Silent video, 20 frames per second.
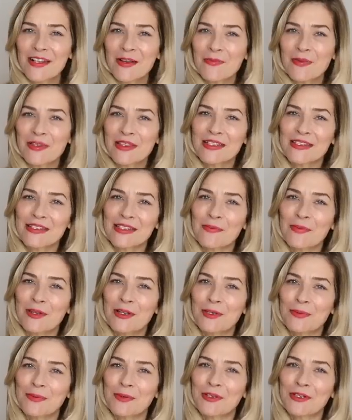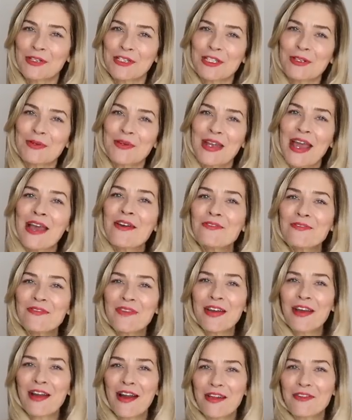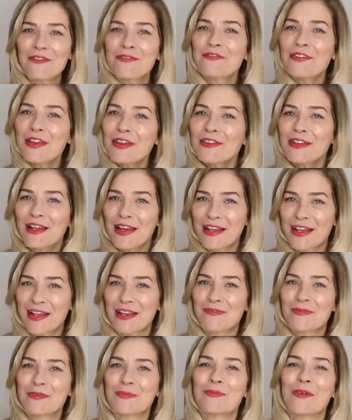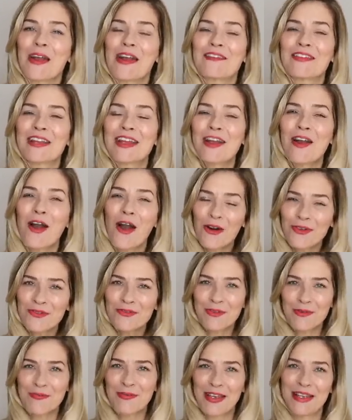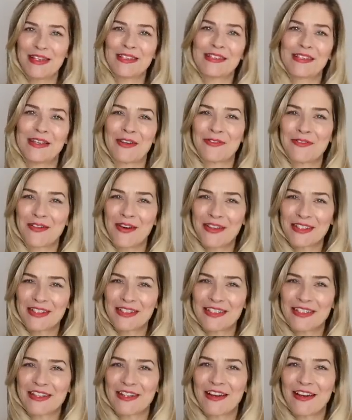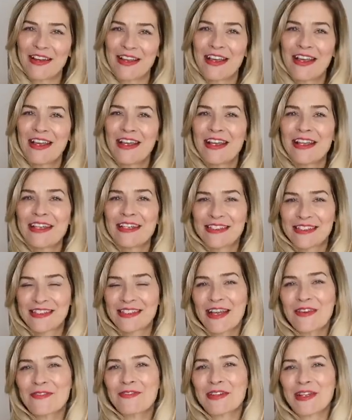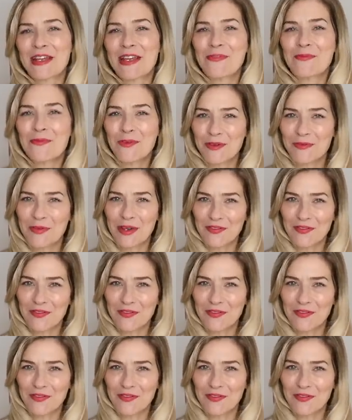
up in this summer lookbook to an outfit I feel like I've been wearing on repeat so far this July, It's definitely one of my